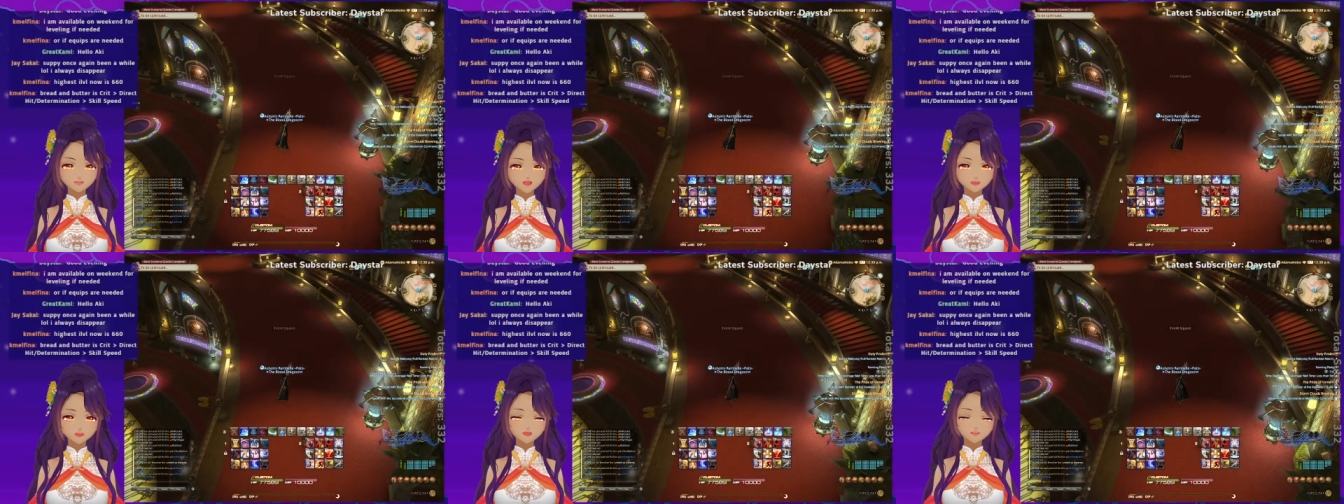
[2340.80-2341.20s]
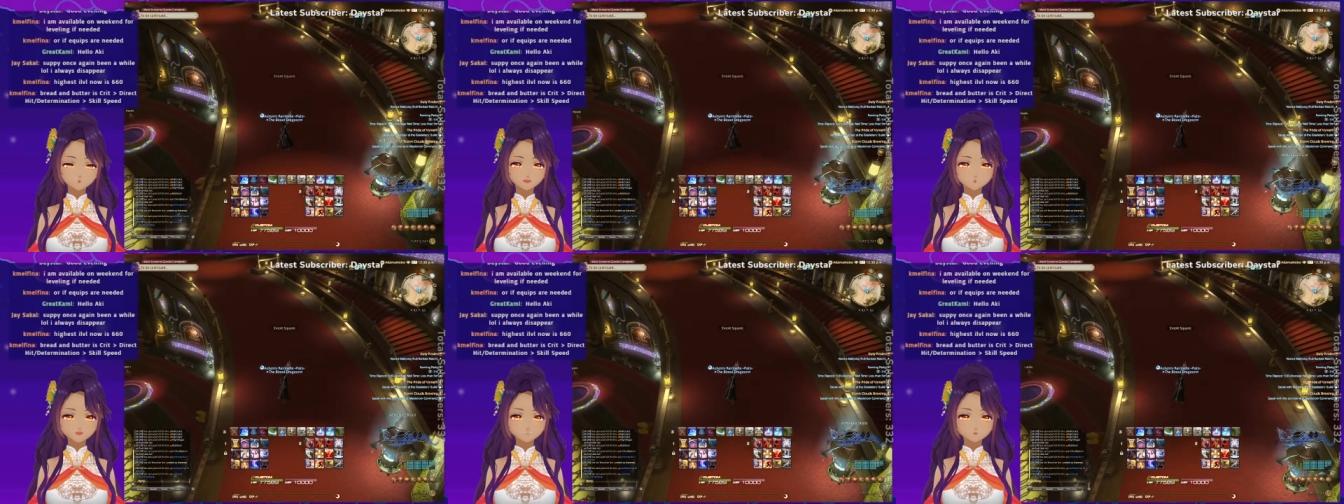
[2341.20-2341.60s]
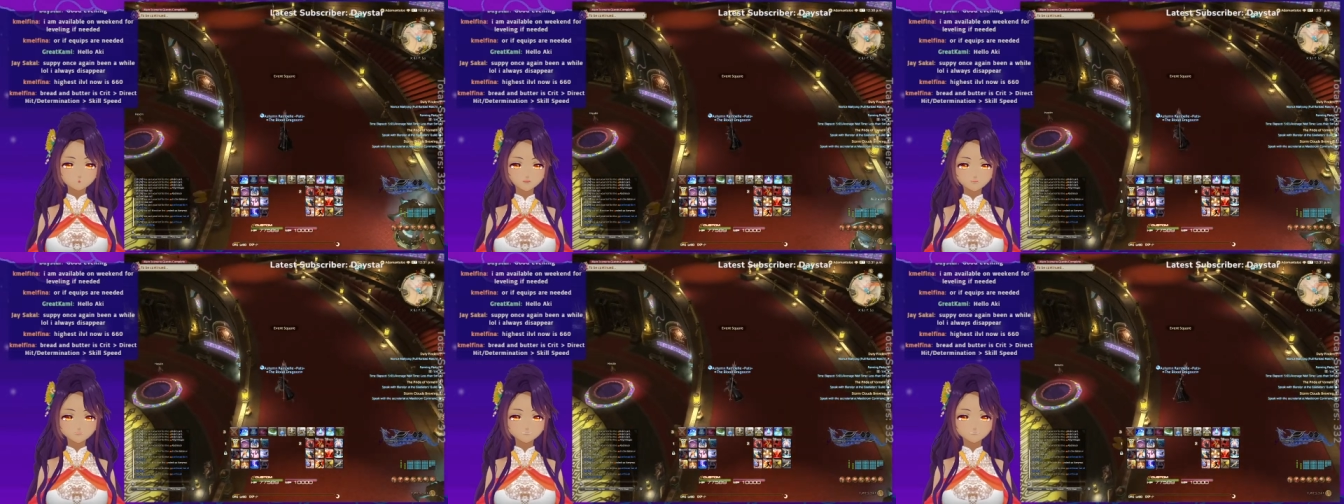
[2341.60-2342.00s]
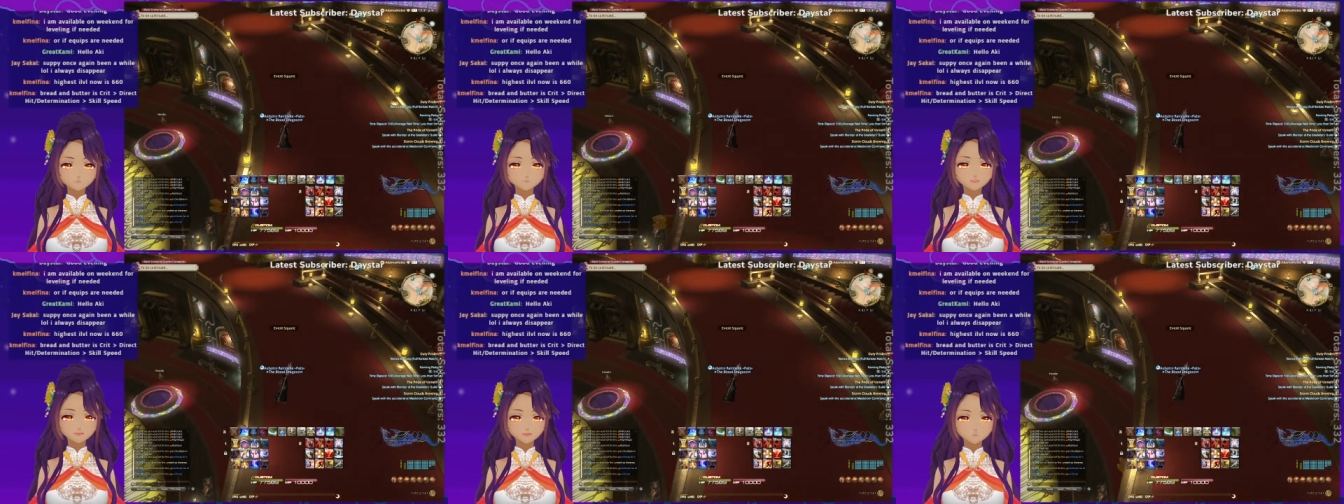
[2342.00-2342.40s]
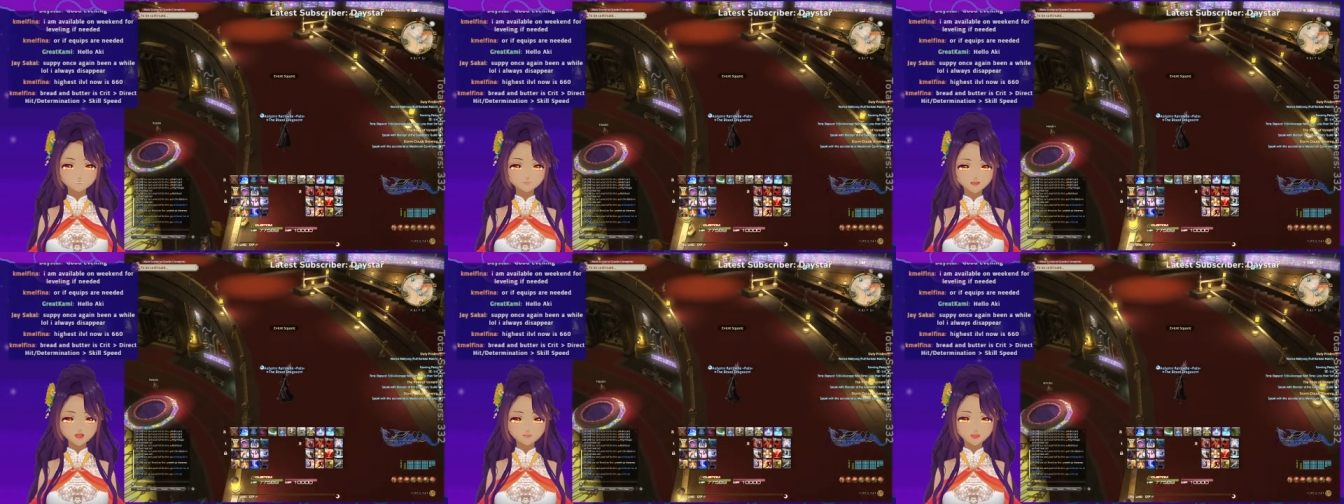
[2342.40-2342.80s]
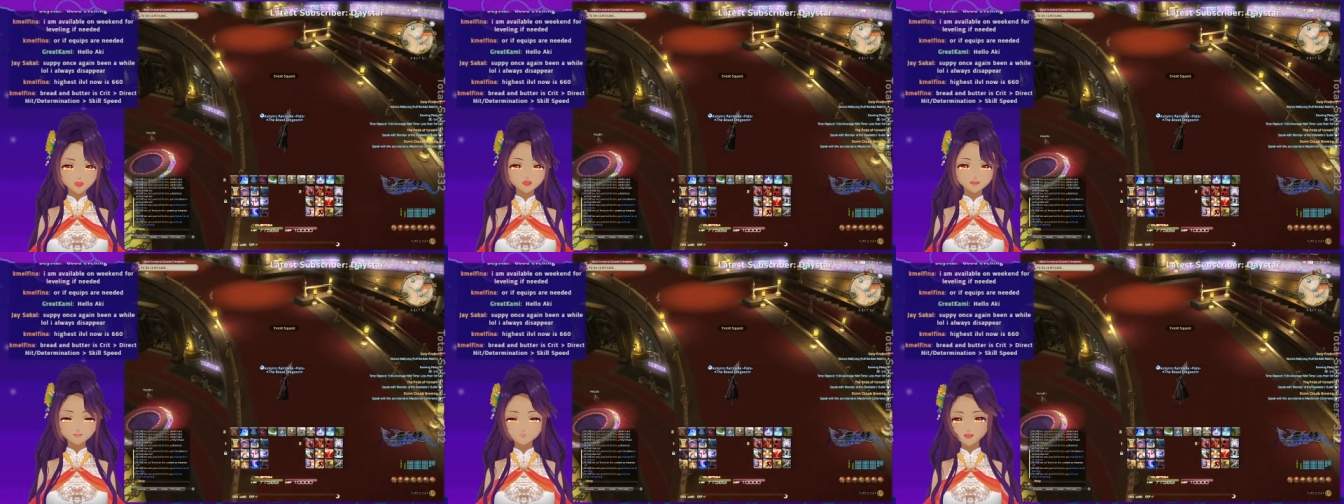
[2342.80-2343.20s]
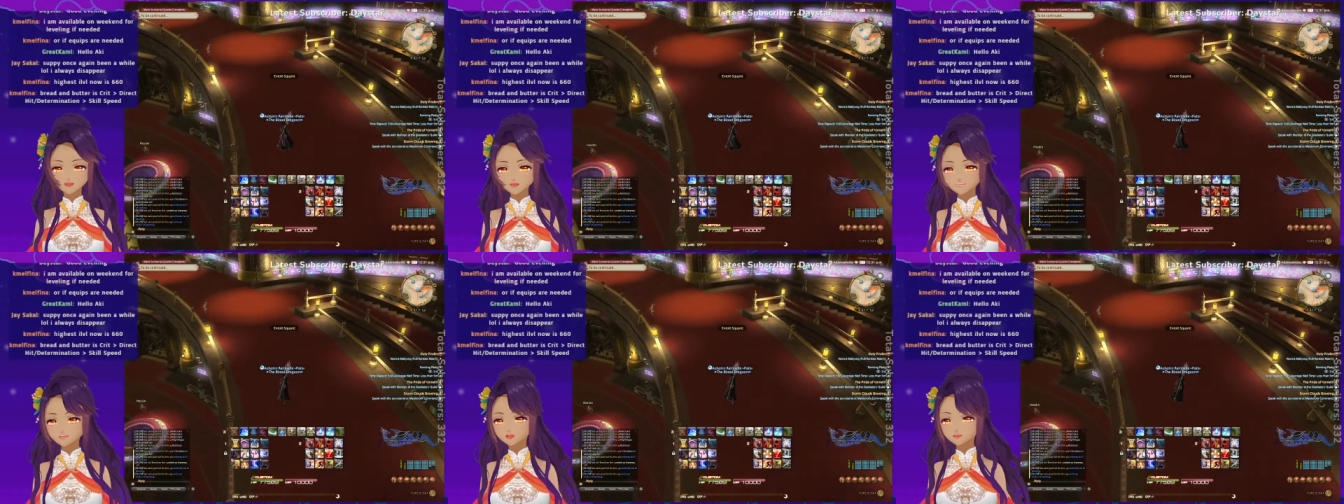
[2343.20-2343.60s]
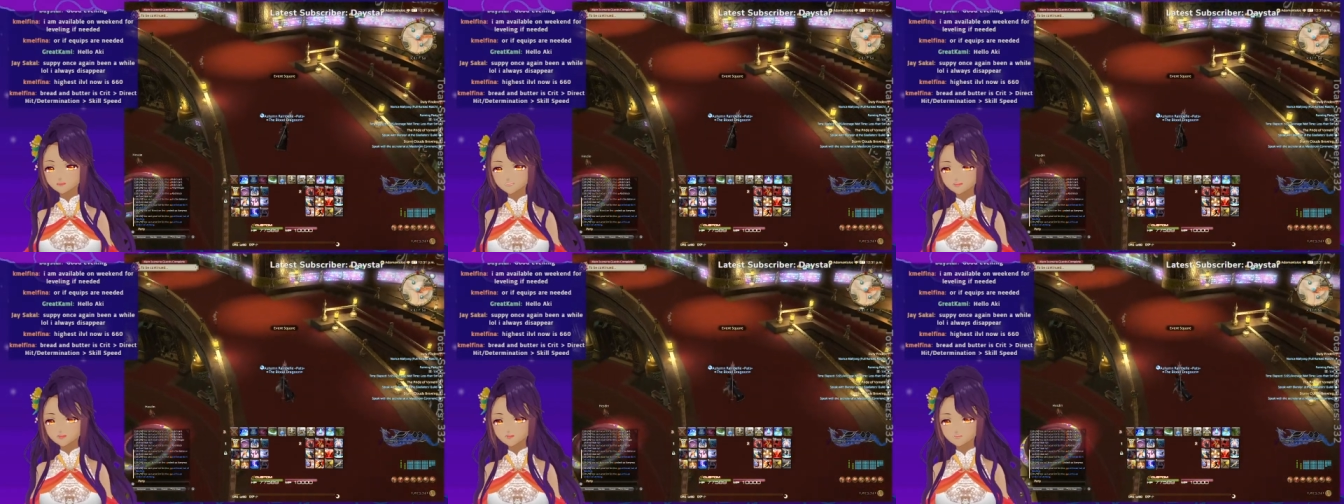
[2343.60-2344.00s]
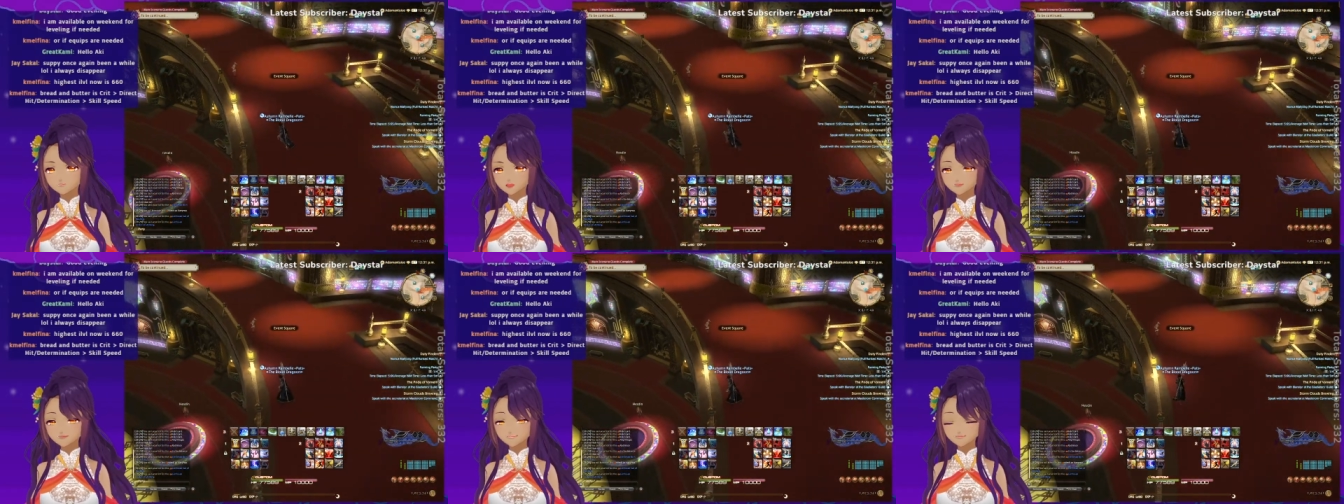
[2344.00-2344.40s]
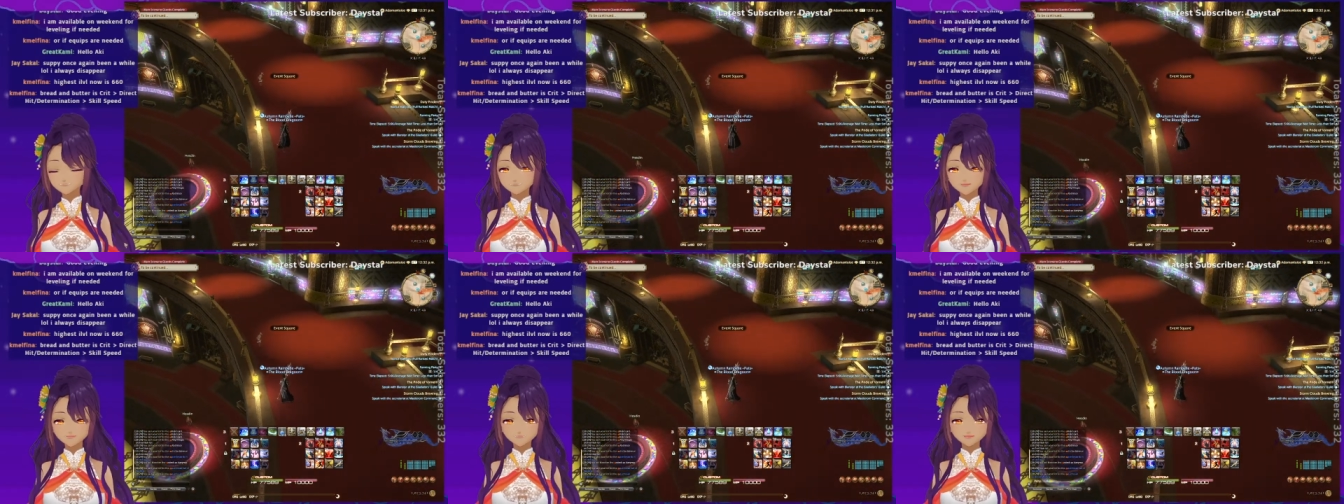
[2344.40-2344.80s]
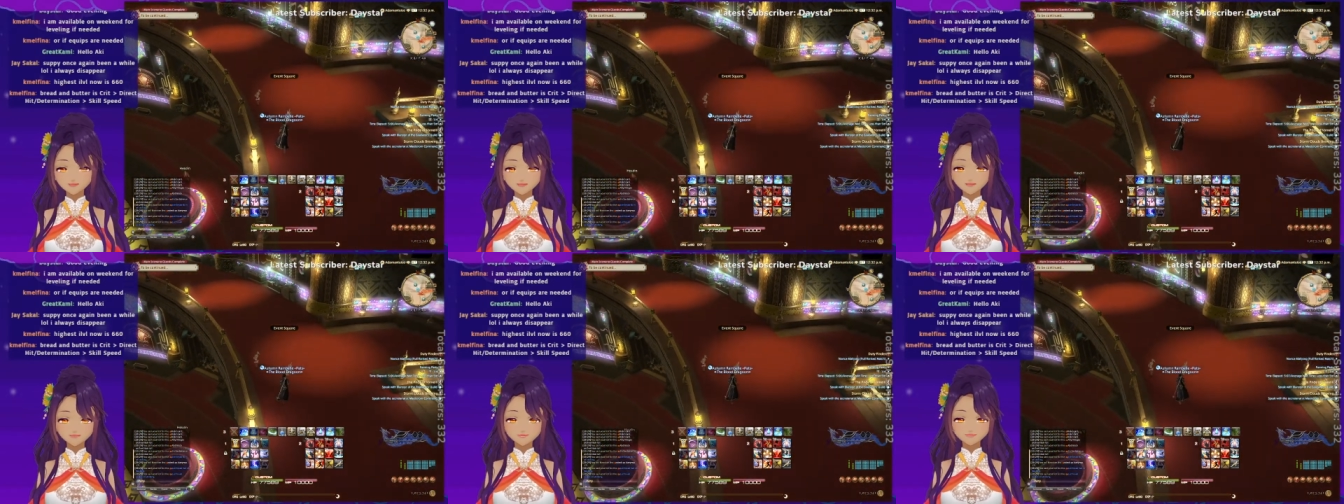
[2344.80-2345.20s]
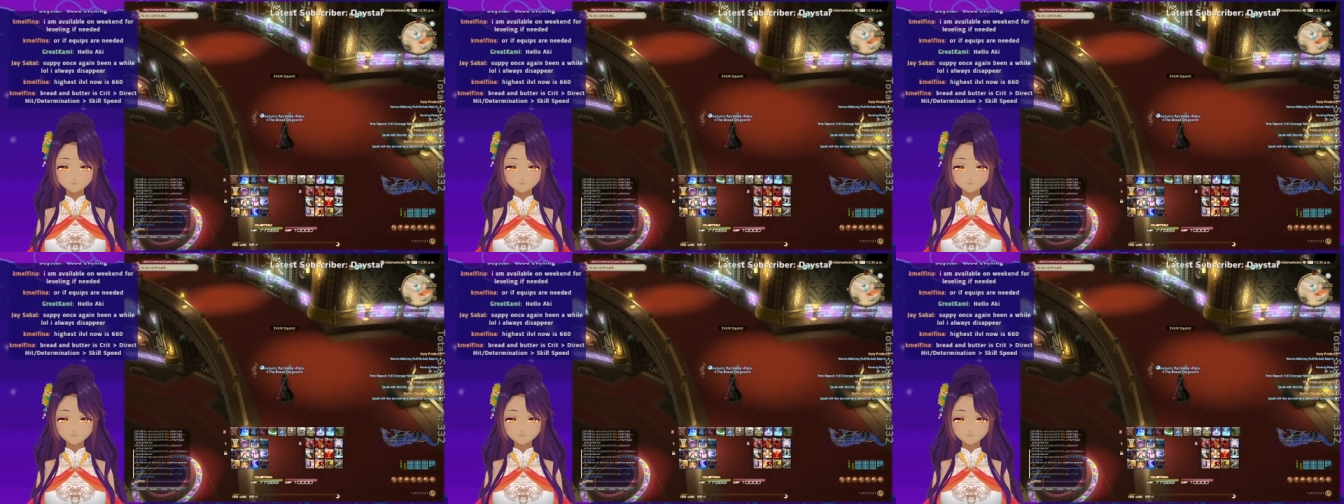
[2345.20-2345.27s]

I don't know which one's first, but I know I have to have direct hit and then skill speed.